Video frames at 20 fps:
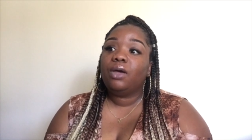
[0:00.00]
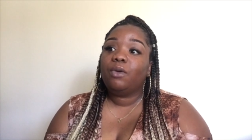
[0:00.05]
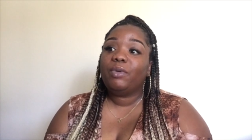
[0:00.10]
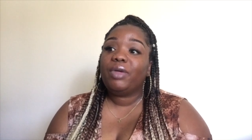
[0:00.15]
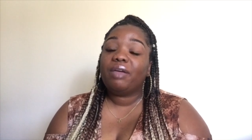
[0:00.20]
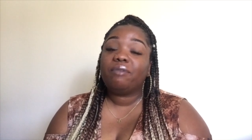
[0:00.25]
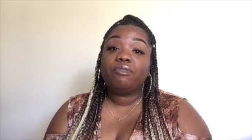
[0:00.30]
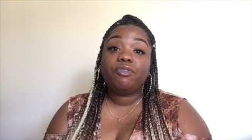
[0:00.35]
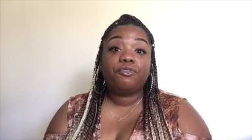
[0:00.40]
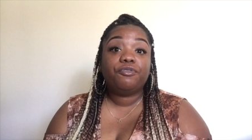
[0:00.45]
We
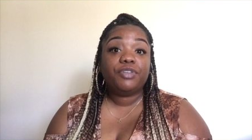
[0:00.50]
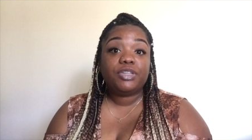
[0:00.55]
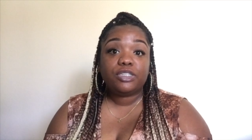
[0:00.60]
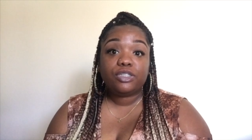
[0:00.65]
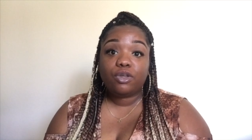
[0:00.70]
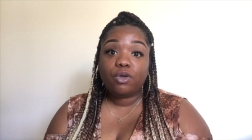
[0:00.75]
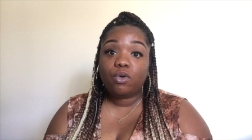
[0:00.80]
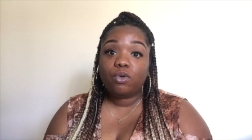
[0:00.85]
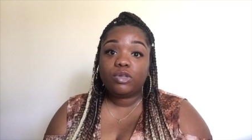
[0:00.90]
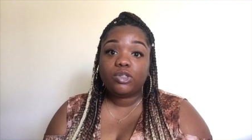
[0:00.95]
have a
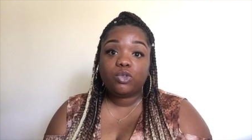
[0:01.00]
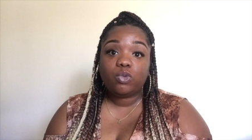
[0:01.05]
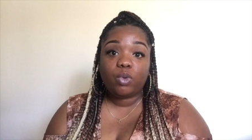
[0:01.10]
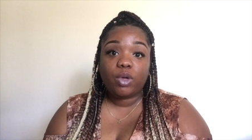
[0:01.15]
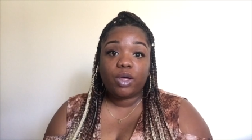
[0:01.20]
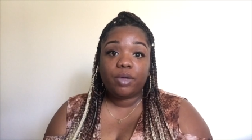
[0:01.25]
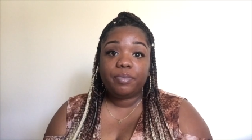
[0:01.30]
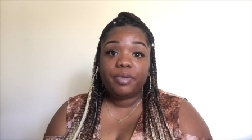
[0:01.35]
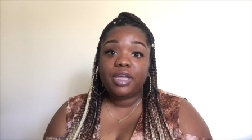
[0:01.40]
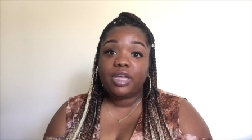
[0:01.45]
physical as
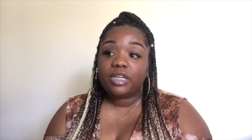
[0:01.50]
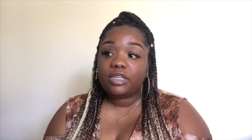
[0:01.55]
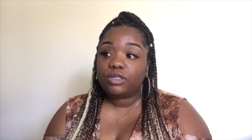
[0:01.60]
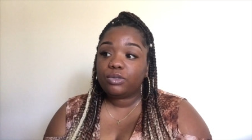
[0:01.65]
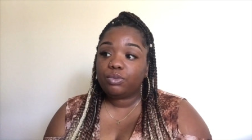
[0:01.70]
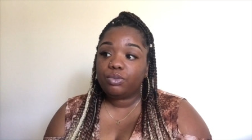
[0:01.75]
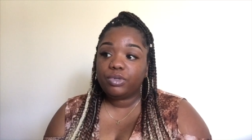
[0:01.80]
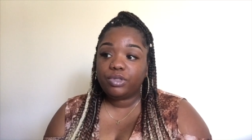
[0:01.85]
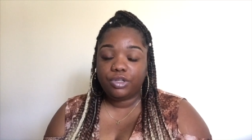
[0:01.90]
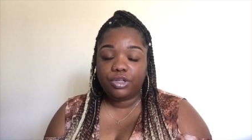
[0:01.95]
well
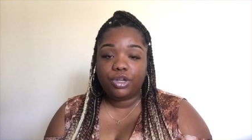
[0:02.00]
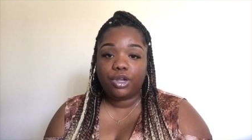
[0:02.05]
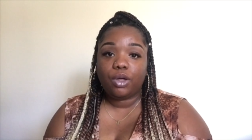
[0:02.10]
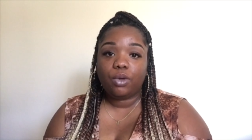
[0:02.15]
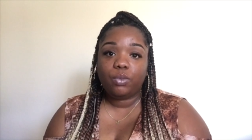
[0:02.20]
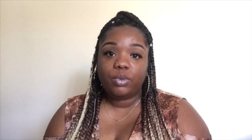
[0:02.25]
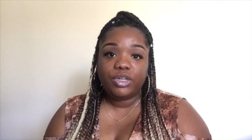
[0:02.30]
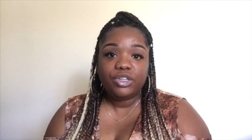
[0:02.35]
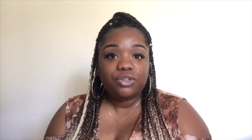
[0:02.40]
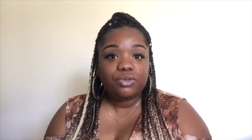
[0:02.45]
because
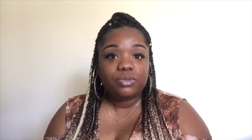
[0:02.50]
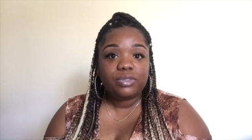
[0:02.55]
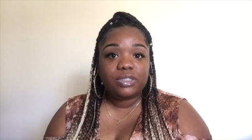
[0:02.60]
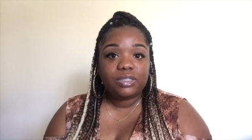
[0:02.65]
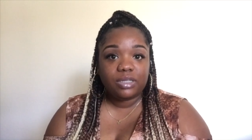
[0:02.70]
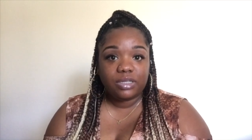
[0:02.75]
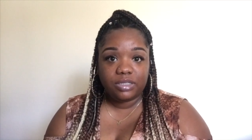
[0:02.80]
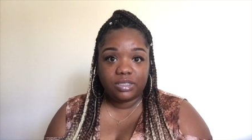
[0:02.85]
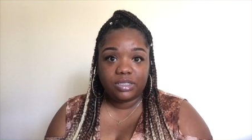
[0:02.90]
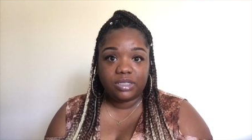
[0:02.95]
we do
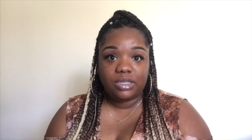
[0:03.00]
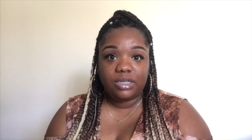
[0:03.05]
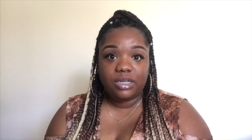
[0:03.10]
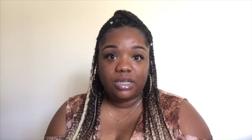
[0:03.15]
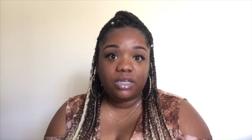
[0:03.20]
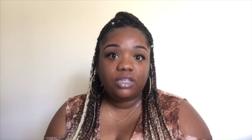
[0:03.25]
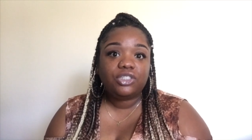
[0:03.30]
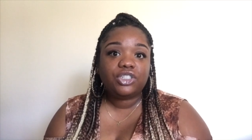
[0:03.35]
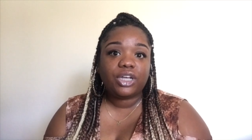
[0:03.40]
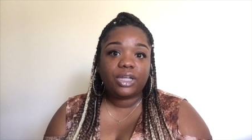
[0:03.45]
see
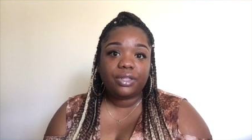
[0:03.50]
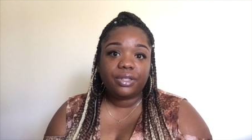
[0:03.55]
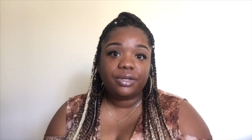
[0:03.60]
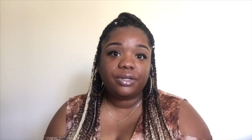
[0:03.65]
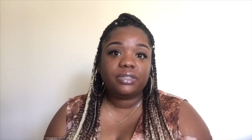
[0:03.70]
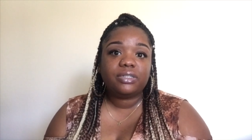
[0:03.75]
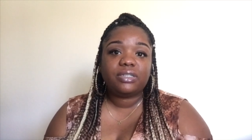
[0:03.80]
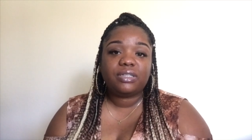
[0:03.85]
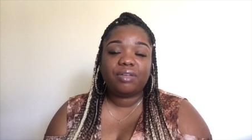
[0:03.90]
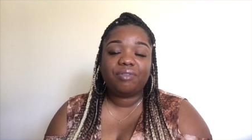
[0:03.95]
each other
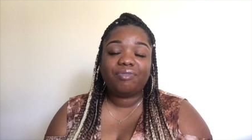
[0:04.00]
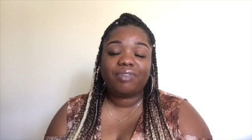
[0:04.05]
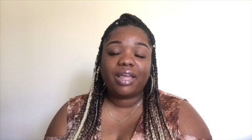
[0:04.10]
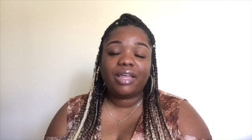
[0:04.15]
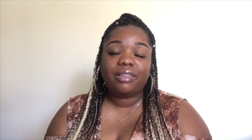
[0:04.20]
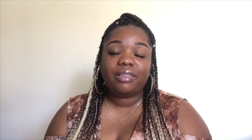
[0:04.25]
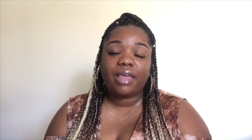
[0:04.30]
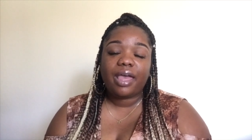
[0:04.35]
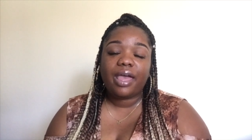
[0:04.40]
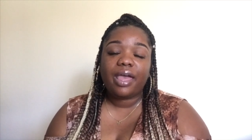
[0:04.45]
and stuff
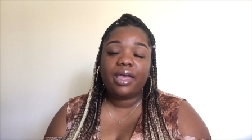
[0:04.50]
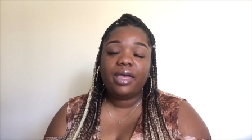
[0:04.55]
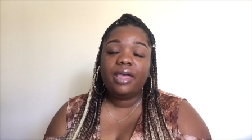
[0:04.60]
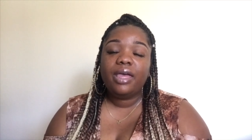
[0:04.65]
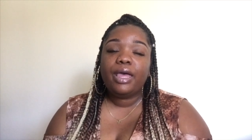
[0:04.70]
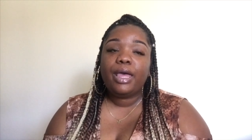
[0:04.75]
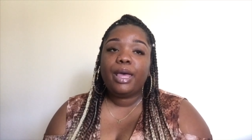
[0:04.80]
like that.